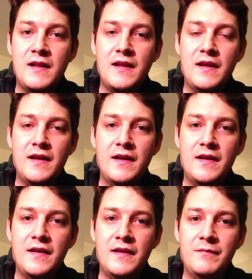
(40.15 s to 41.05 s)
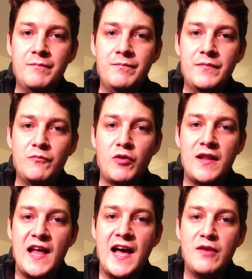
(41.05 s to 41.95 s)

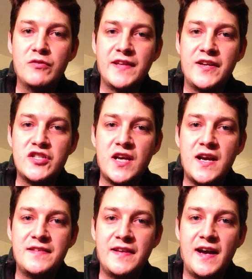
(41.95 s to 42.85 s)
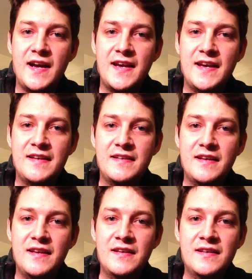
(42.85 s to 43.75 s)
While I was energized and I
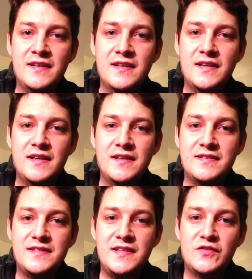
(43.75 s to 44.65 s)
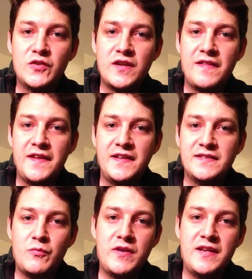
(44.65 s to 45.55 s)
had seen certain things
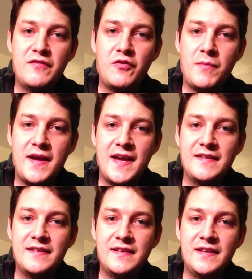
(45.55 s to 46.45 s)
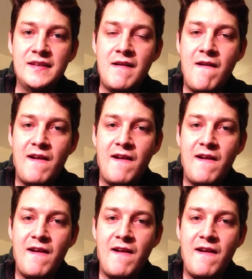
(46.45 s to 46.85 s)
that were needed for my entity,